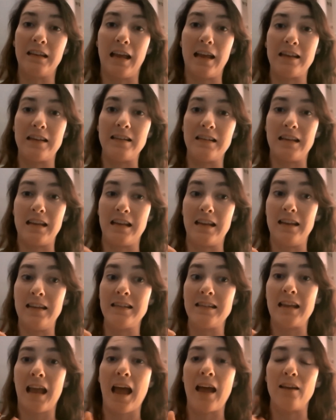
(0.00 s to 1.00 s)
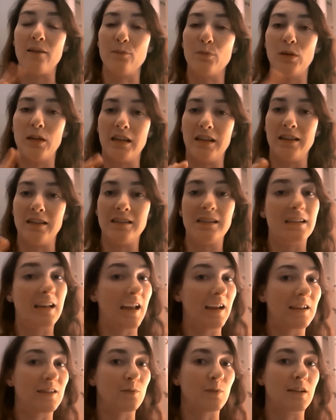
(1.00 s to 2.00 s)
get it and put it into
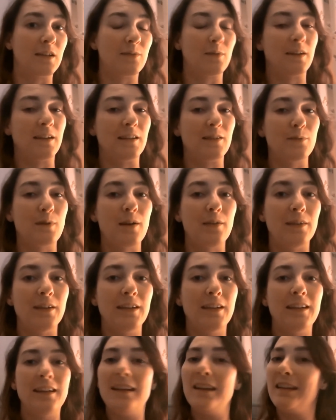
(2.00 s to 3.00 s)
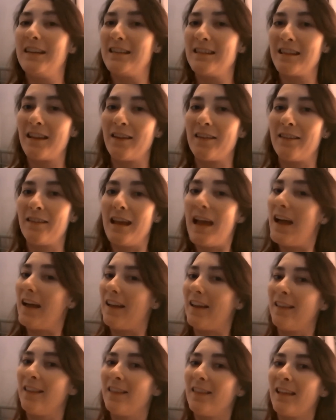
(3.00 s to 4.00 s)
next week's one as well. So yeah,
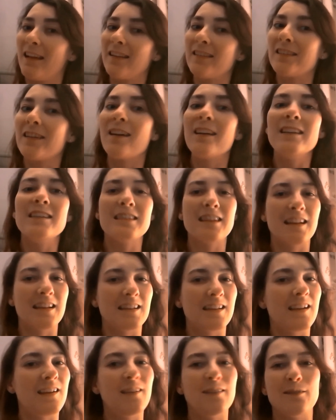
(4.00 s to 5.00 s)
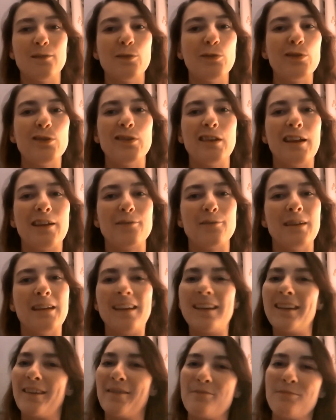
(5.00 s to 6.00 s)
thanks guys, and I'll talk to you next
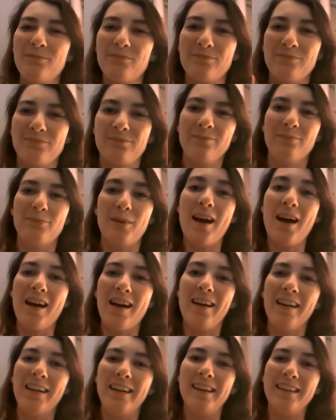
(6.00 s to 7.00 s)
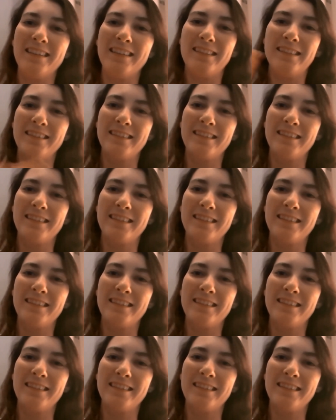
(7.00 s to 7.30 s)
week. Bye.